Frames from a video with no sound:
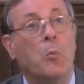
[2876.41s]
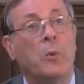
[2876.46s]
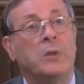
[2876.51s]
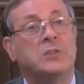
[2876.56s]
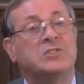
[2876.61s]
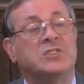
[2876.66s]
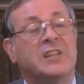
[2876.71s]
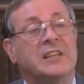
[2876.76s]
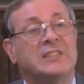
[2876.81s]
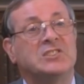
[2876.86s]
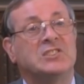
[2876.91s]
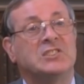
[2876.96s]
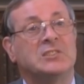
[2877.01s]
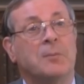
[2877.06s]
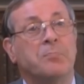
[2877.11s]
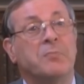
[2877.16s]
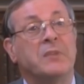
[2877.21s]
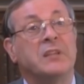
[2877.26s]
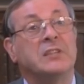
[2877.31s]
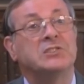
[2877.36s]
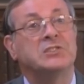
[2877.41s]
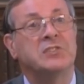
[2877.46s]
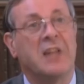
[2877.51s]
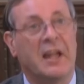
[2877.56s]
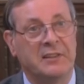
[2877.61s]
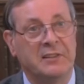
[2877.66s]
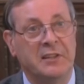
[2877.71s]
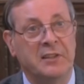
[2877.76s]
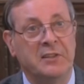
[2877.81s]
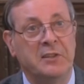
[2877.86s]
which says something
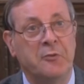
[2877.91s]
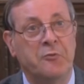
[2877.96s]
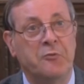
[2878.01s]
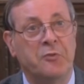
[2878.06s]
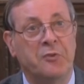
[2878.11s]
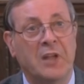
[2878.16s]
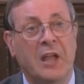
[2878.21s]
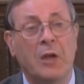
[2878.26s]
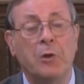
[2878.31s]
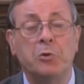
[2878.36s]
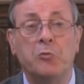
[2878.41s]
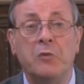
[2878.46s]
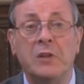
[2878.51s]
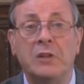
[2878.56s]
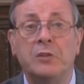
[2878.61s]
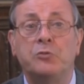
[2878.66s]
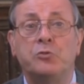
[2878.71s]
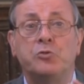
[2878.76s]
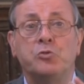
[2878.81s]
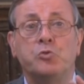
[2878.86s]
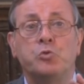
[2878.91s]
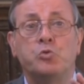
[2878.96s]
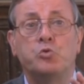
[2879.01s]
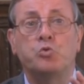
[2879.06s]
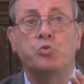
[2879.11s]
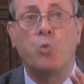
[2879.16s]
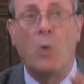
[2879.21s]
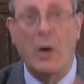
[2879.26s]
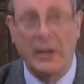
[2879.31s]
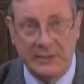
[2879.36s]
slightly different. I'm going to read it to you
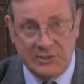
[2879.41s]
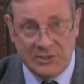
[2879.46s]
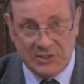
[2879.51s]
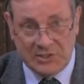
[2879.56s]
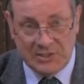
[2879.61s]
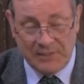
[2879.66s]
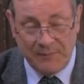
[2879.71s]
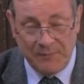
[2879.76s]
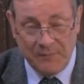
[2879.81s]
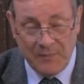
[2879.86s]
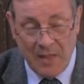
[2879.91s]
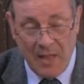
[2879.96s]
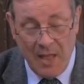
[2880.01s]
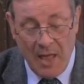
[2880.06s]
twice.